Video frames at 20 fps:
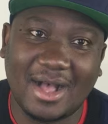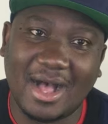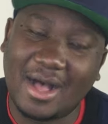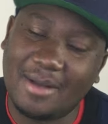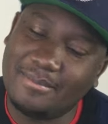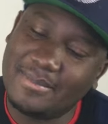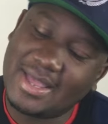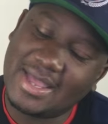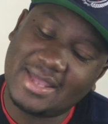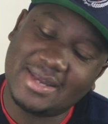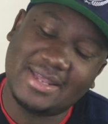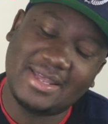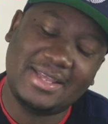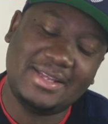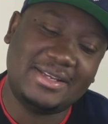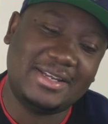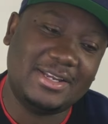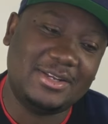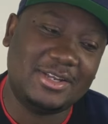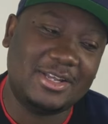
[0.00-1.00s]
Oh, man,
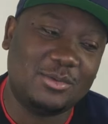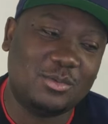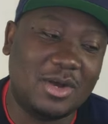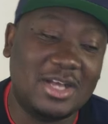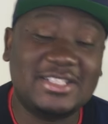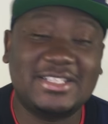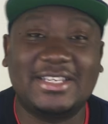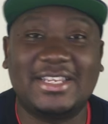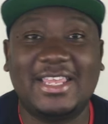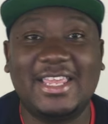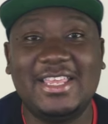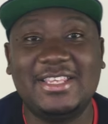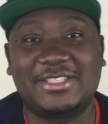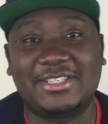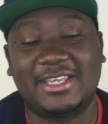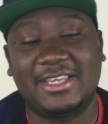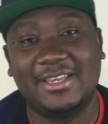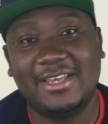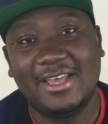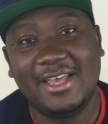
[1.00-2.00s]
it, it, it wasn't
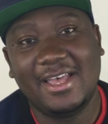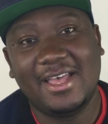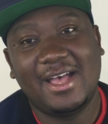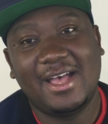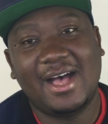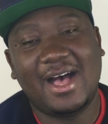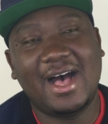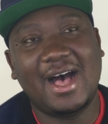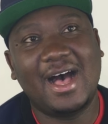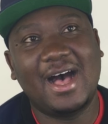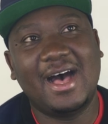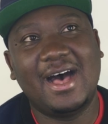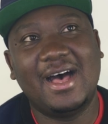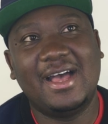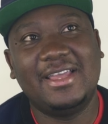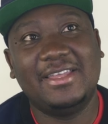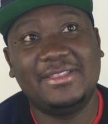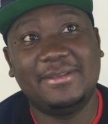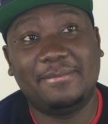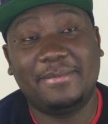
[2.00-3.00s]
easy
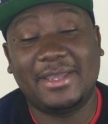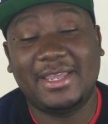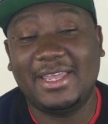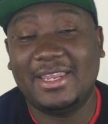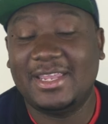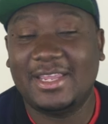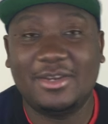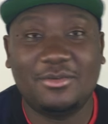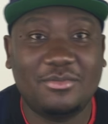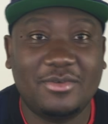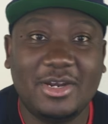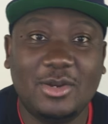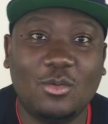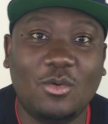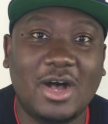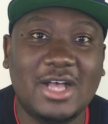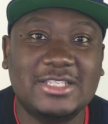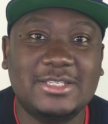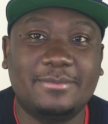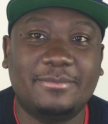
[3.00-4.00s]
uh, in the beginning, it really
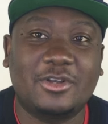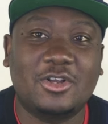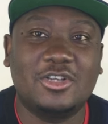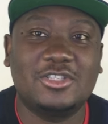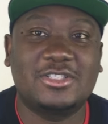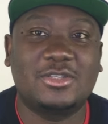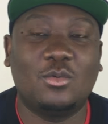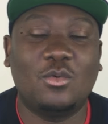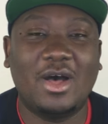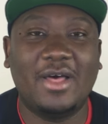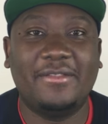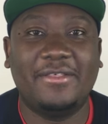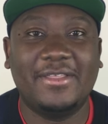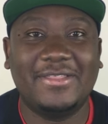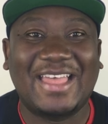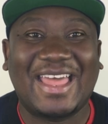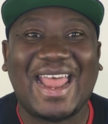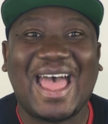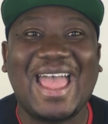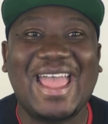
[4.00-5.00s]
wasn't because the one
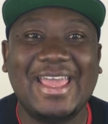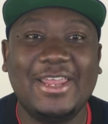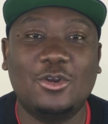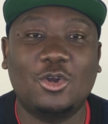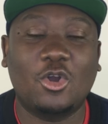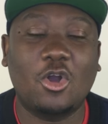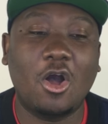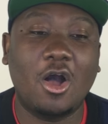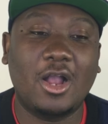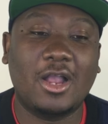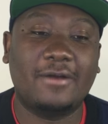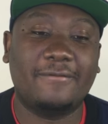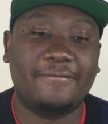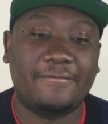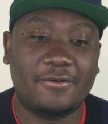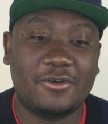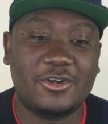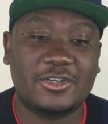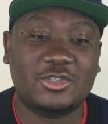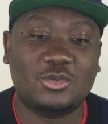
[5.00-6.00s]
thing that I had to conquer
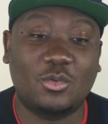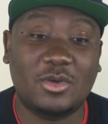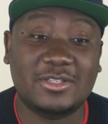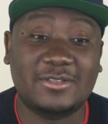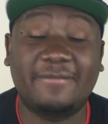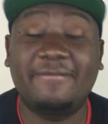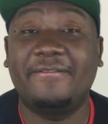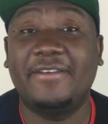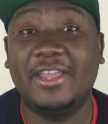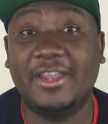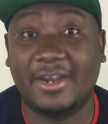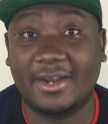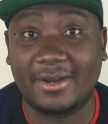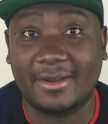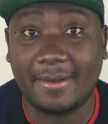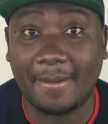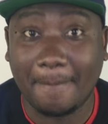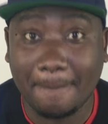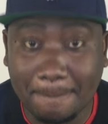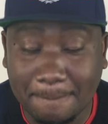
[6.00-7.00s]
first was
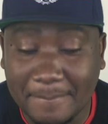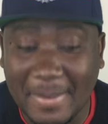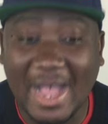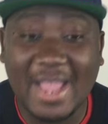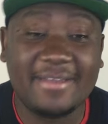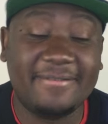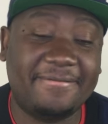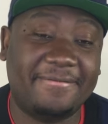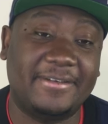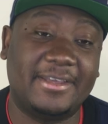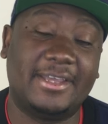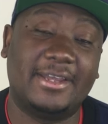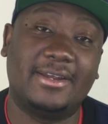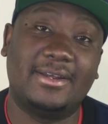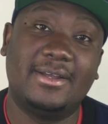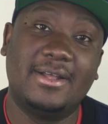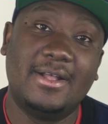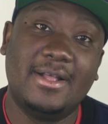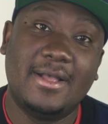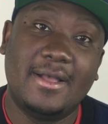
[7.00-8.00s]
fear, my fear,
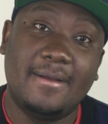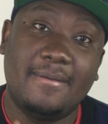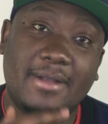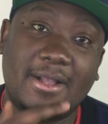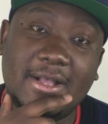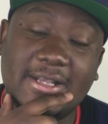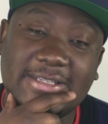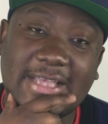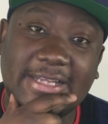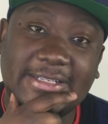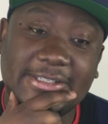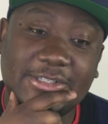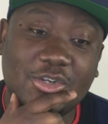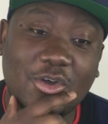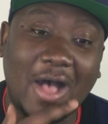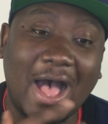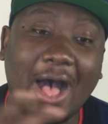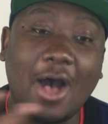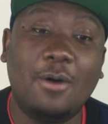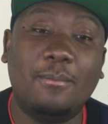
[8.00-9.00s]
because I didn't
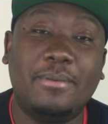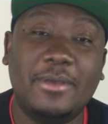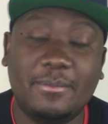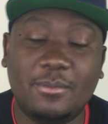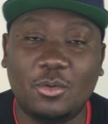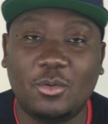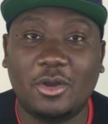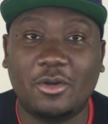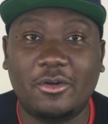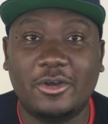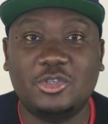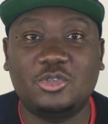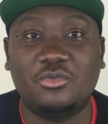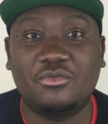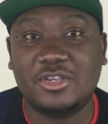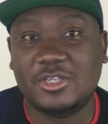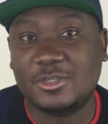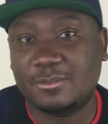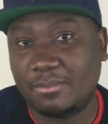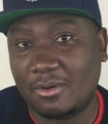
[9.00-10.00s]
know how people were going to
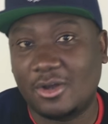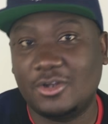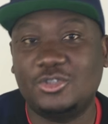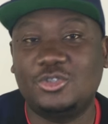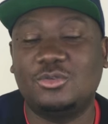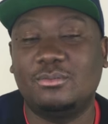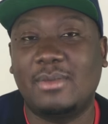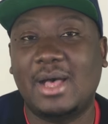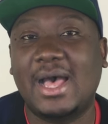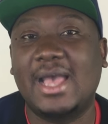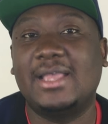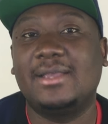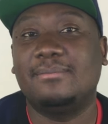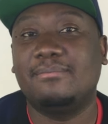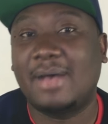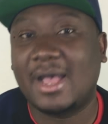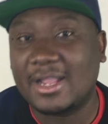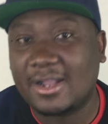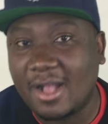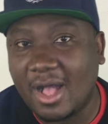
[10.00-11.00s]
respond to my,
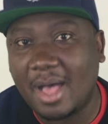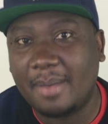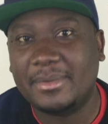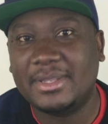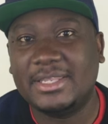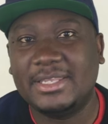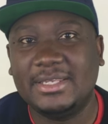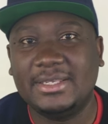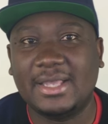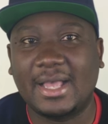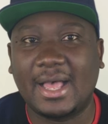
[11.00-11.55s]
my comedy.